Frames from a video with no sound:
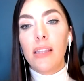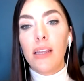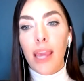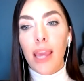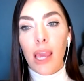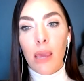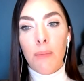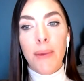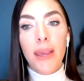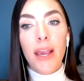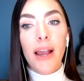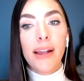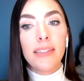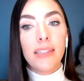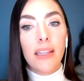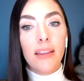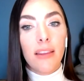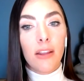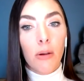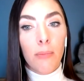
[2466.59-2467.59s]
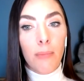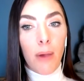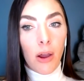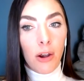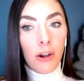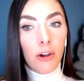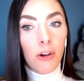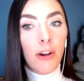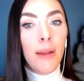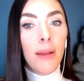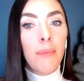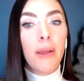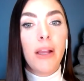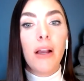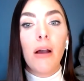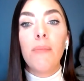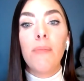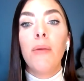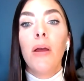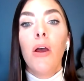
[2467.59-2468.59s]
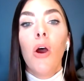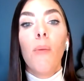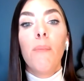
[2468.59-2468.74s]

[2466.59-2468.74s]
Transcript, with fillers: the K P Is that they're monitoring become